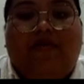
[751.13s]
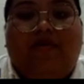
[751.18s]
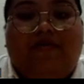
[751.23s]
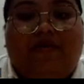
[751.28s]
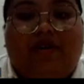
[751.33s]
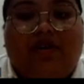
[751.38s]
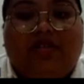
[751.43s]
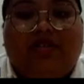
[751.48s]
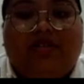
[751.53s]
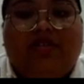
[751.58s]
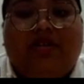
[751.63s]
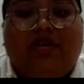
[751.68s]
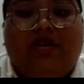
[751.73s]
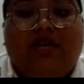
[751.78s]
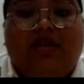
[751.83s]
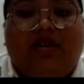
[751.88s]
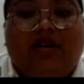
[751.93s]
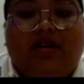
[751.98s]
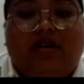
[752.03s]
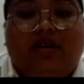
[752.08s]
First,
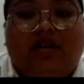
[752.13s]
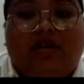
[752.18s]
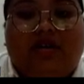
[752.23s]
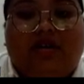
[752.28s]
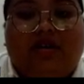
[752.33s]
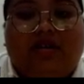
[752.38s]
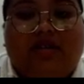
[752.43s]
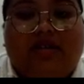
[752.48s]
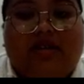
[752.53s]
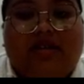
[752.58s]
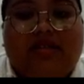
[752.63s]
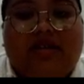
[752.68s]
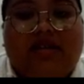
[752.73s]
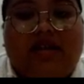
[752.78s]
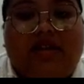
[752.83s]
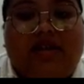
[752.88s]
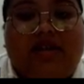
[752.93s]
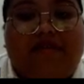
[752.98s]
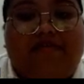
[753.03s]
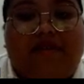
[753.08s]
this
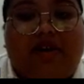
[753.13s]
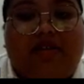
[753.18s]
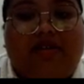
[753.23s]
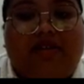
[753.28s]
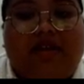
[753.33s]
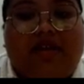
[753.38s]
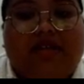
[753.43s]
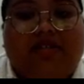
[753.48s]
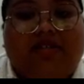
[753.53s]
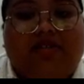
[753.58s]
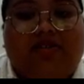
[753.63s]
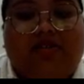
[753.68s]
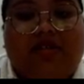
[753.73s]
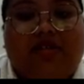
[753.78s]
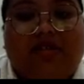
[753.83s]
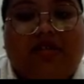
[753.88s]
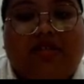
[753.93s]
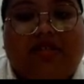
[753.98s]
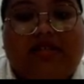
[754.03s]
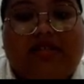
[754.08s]
study found that
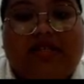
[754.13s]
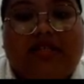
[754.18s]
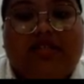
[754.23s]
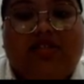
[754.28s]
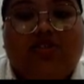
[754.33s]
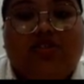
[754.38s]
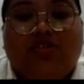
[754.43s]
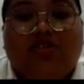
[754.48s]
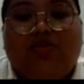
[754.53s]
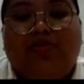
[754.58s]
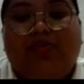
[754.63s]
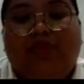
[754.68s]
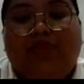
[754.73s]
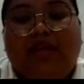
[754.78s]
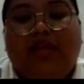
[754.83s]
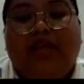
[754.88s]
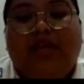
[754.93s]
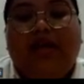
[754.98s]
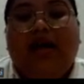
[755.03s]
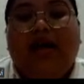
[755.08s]
students' needs should
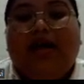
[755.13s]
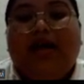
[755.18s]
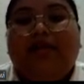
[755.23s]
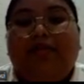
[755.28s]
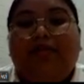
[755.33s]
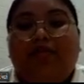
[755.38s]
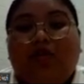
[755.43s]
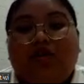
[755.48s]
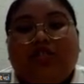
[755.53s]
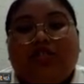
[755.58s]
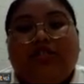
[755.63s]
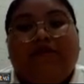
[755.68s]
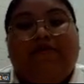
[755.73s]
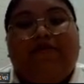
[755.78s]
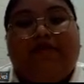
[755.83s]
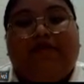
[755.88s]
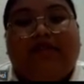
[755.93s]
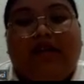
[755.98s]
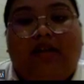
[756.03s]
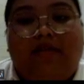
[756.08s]
be the most
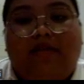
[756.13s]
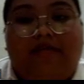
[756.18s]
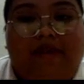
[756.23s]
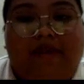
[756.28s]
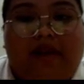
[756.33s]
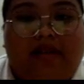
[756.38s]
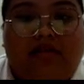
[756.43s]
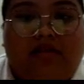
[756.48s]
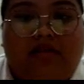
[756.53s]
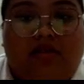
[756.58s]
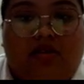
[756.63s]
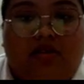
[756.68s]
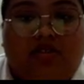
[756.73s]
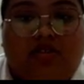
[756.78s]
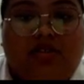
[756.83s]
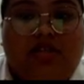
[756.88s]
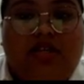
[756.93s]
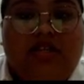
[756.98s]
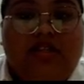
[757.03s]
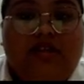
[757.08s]
vital
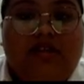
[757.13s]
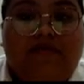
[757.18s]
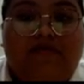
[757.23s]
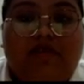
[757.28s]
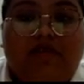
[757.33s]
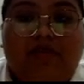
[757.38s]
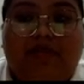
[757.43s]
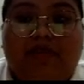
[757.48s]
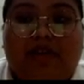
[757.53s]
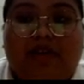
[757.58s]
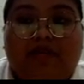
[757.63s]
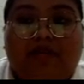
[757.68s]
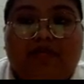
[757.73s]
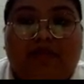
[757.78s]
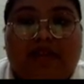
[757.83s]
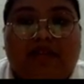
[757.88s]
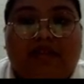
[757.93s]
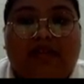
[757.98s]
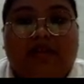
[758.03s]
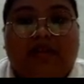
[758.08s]
factors in developing
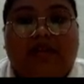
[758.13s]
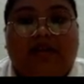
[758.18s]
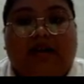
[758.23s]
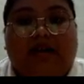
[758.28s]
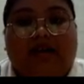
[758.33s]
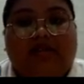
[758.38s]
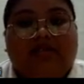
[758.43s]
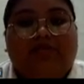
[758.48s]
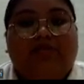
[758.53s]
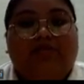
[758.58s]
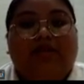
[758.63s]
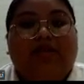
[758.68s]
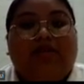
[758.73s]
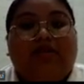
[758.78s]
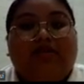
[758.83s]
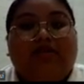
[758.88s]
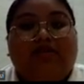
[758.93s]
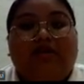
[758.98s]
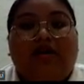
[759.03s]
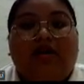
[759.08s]
materials
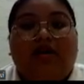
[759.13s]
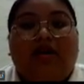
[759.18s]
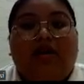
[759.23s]
because